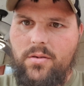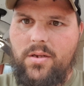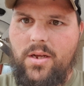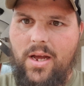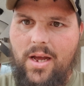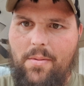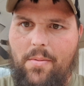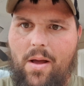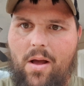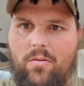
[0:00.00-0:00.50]

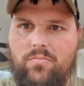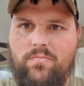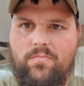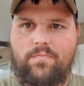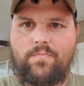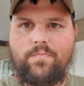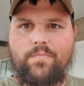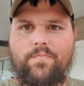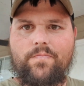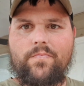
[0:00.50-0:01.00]
Come on.
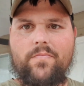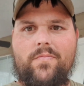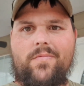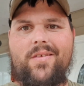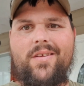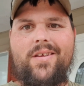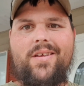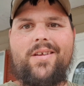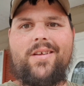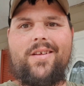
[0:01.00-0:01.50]

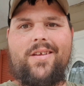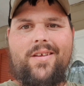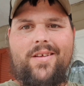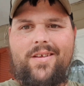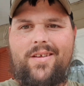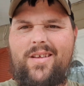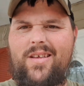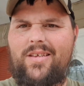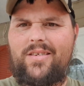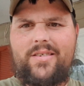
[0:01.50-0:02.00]

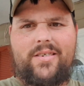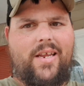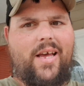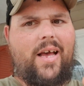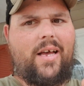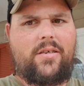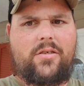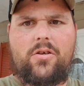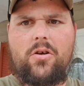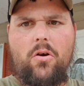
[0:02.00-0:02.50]

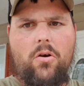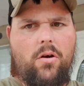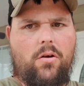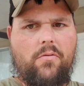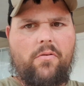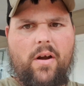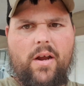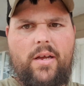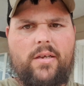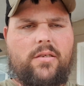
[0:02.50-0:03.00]

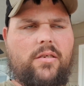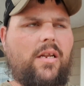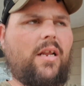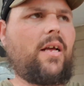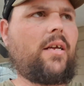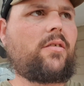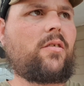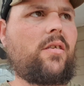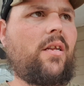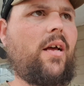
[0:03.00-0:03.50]
NASCAR race
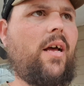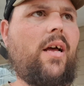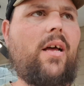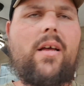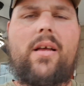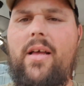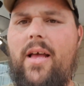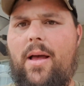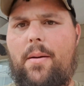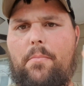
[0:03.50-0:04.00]
last
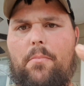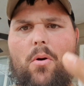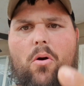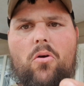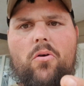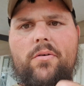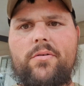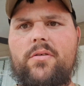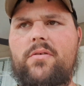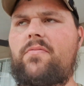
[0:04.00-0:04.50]
night at
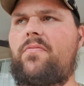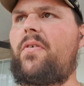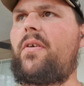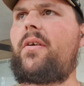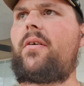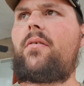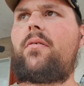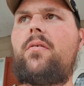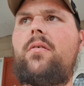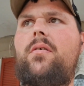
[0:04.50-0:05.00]

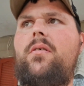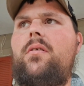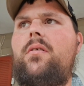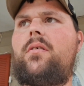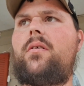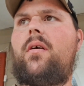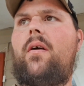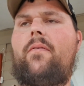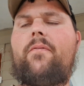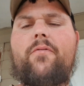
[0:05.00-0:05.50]
Martinsville,
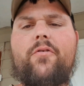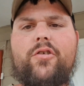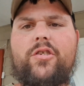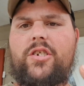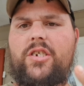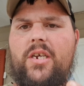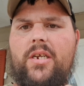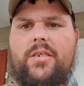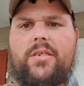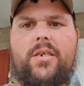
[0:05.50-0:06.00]

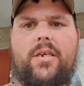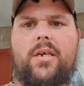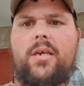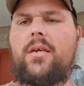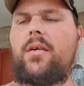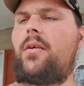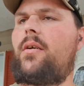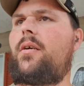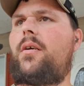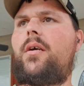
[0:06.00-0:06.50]

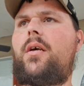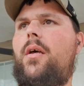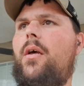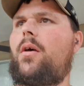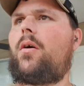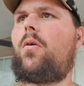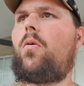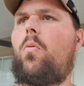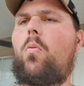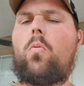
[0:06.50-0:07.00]
Virginia
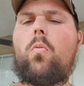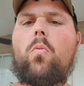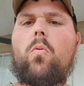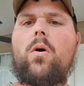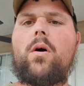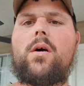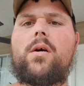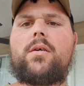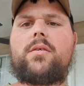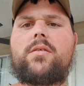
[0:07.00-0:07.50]

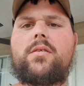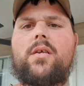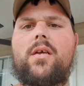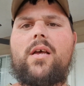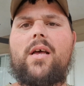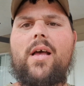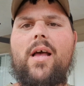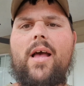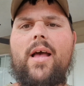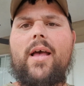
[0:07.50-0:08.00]
was
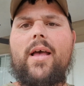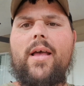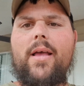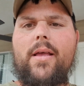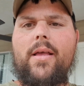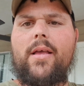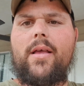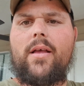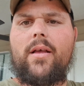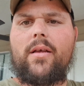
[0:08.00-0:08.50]

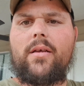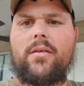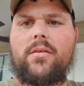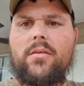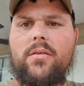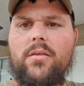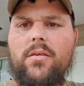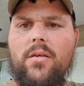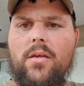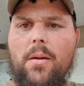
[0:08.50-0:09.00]
a
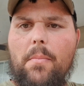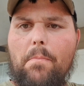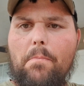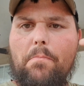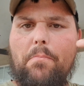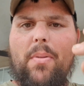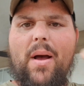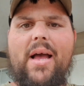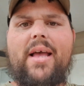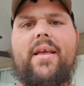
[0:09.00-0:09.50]

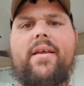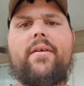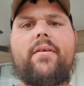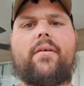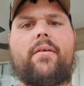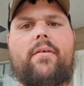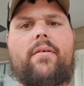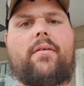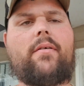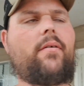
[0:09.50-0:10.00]

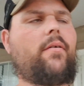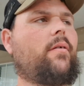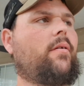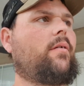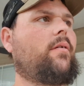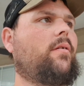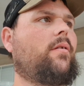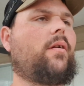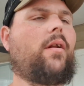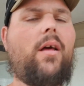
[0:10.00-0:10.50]
banger.
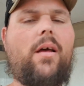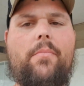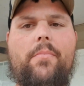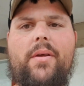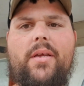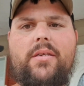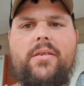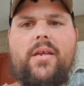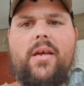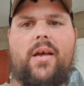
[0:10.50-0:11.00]
Let
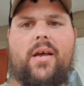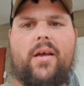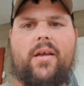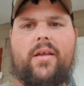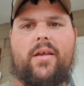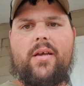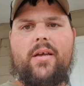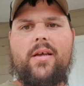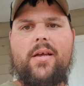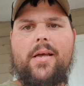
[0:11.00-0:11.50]
me tell
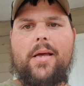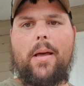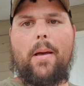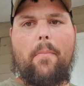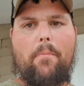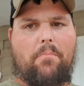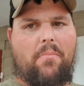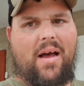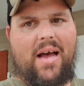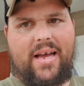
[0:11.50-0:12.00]
you.
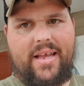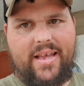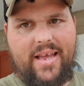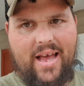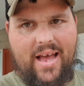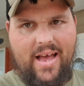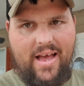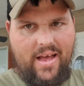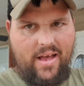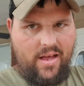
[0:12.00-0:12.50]
My
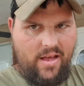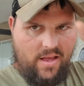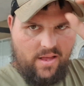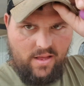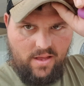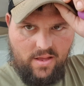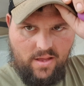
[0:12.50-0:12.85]
guy,